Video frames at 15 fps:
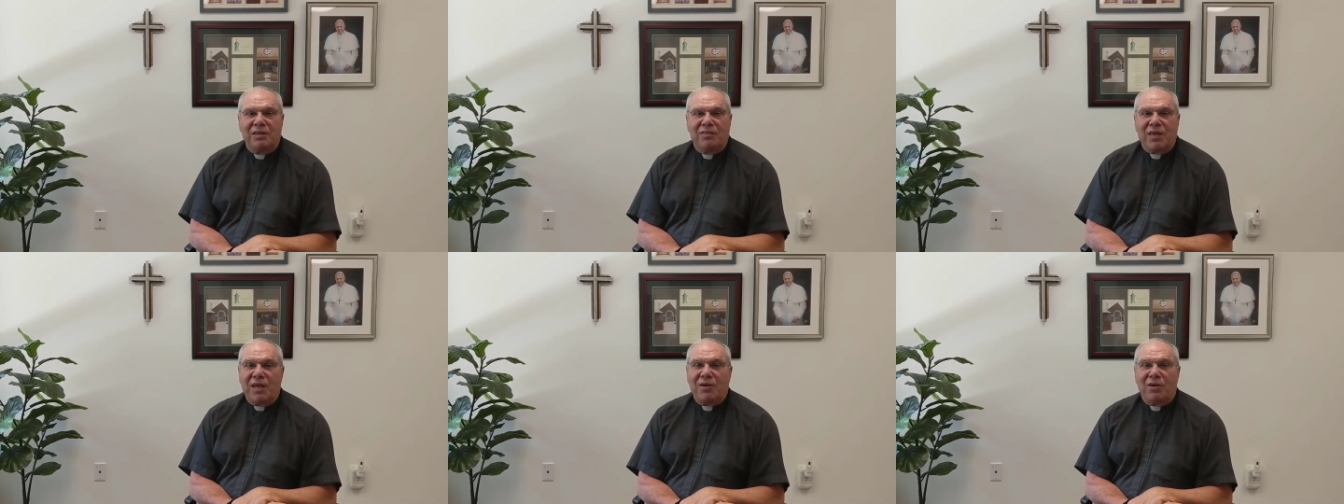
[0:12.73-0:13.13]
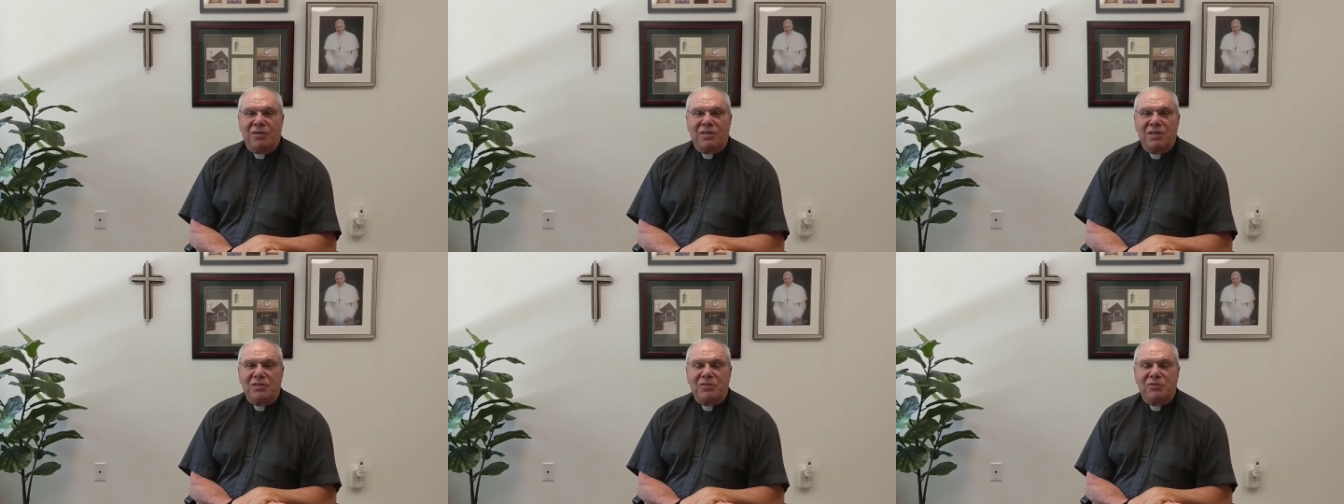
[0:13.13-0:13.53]
thank
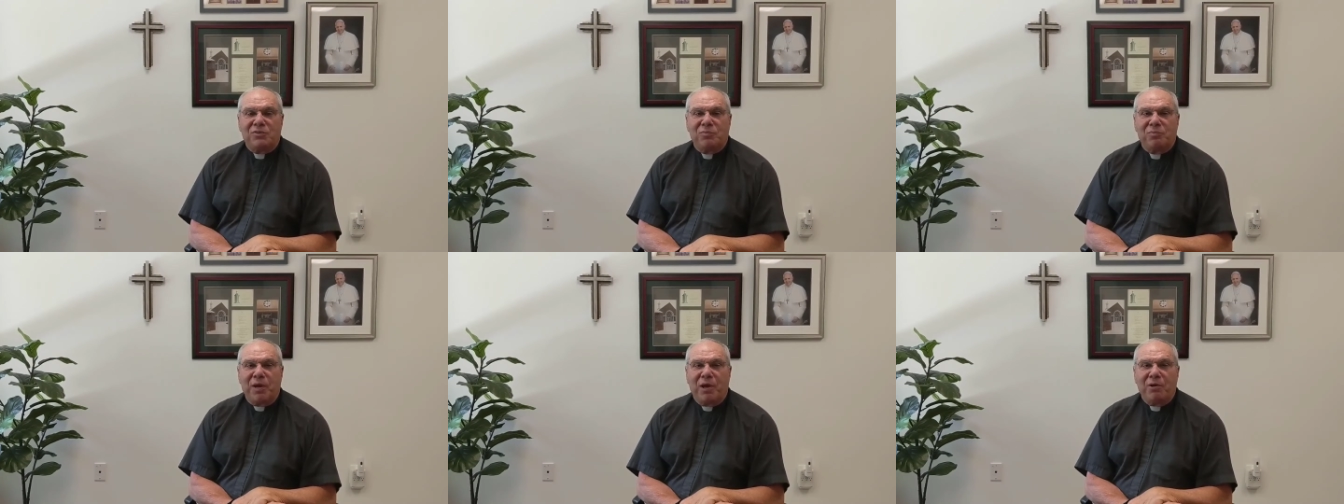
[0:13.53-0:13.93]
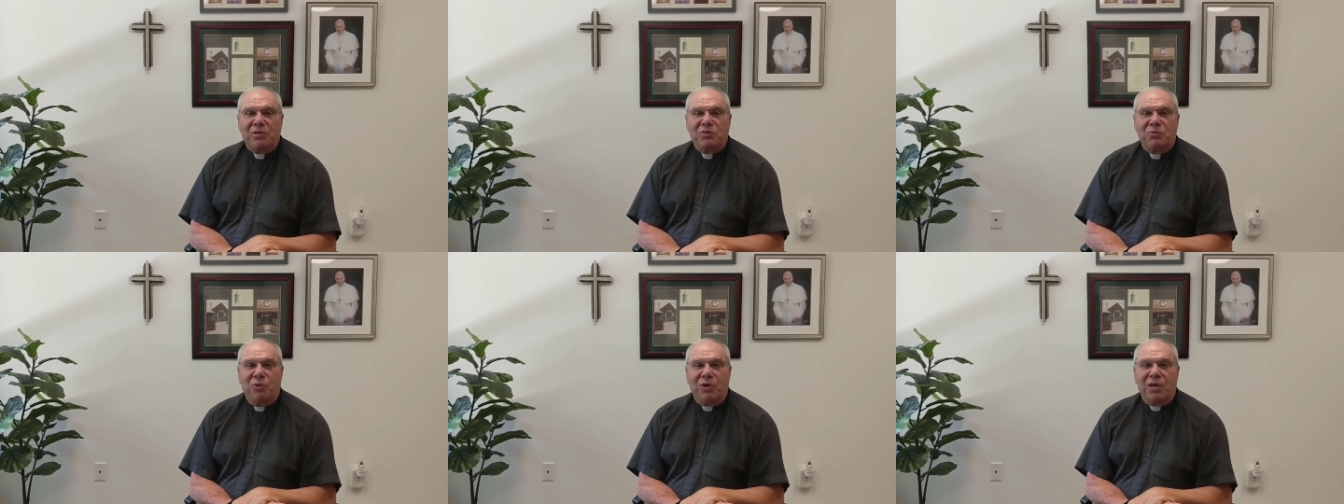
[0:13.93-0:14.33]
our teachers and
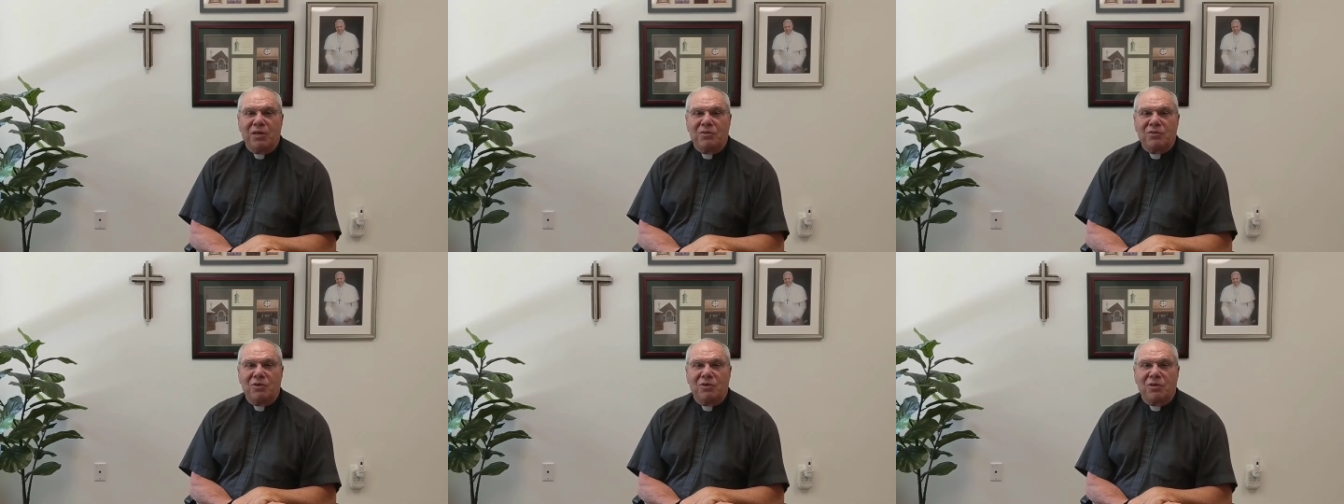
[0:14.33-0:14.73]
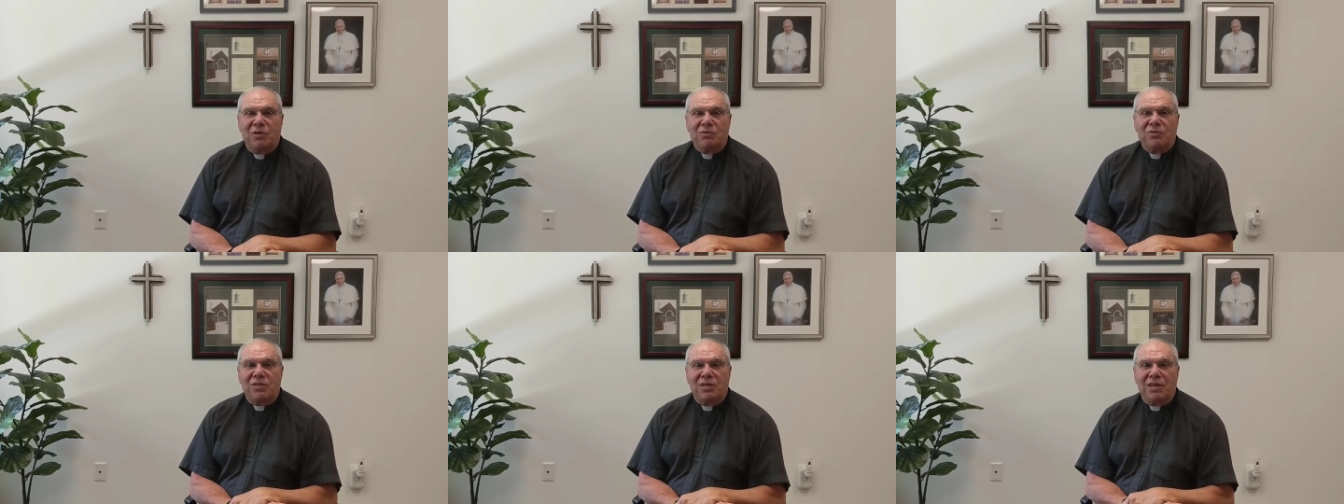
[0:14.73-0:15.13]
parents working so
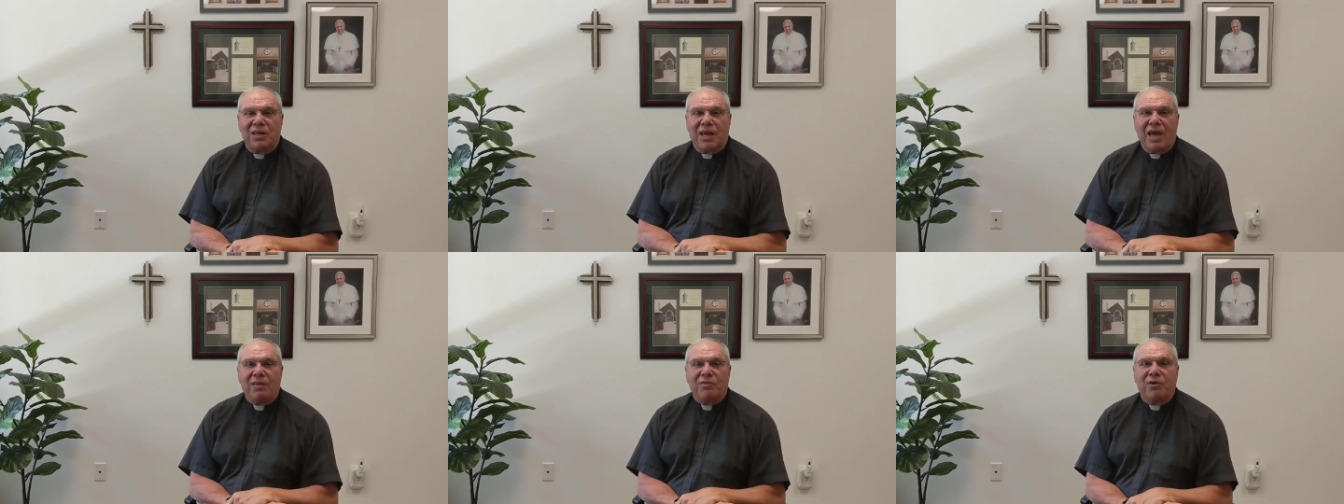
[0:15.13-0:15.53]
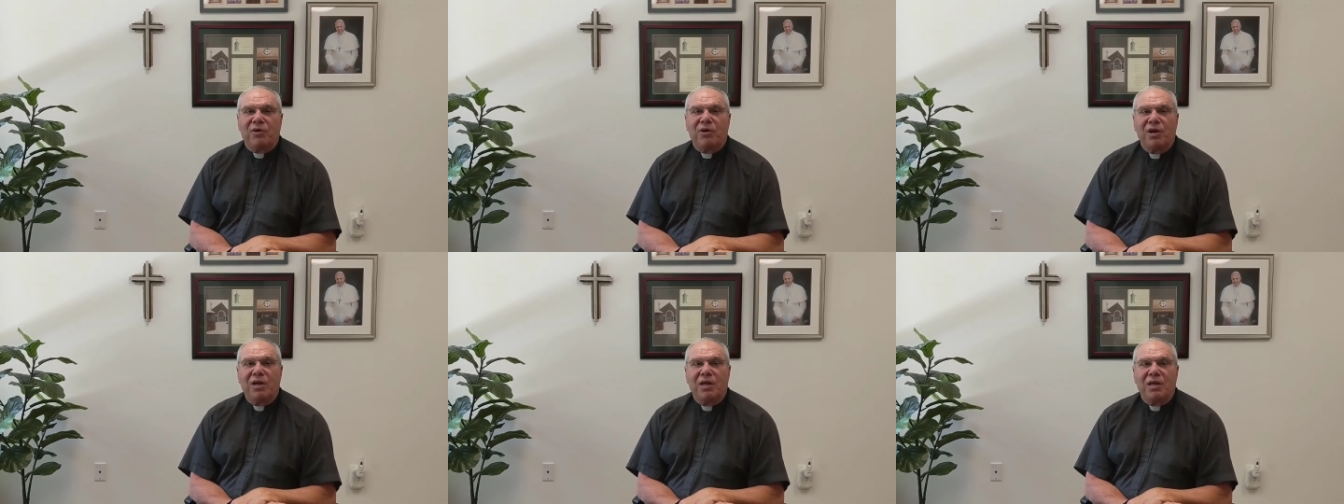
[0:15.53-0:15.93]
closely
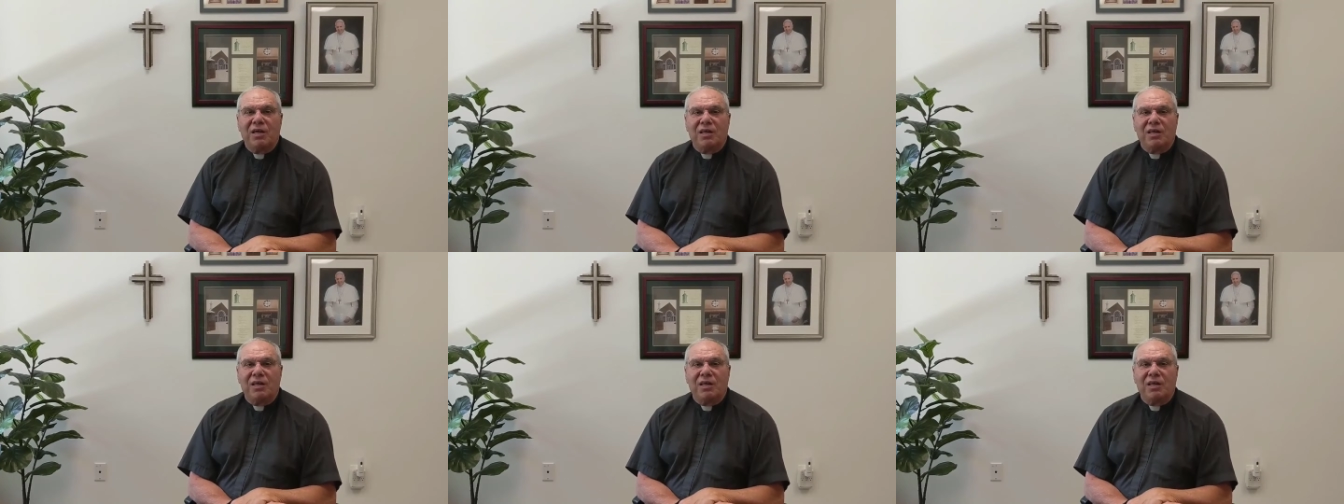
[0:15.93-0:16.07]
together